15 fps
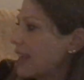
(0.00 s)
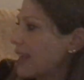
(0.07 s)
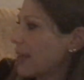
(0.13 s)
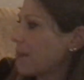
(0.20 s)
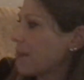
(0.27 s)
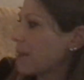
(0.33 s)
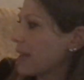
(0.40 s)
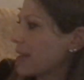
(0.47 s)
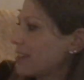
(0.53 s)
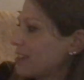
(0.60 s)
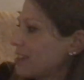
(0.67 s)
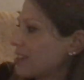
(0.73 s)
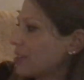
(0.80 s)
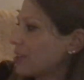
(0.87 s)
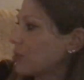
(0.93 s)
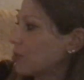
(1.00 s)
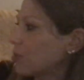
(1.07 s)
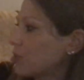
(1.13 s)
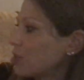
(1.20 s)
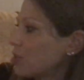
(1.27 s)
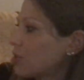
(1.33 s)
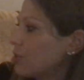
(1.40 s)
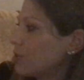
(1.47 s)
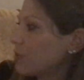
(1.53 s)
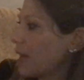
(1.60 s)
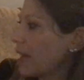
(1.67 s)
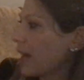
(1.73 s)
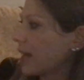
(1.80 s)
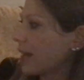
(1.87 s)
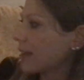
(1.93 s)
and base 2
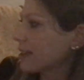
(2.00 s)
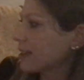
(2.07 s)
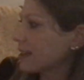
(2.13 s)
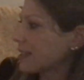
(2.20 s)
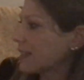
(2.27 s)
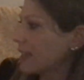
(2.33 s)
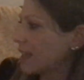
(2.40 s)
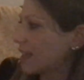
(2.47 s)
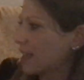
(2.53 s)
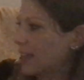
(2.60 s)
2x,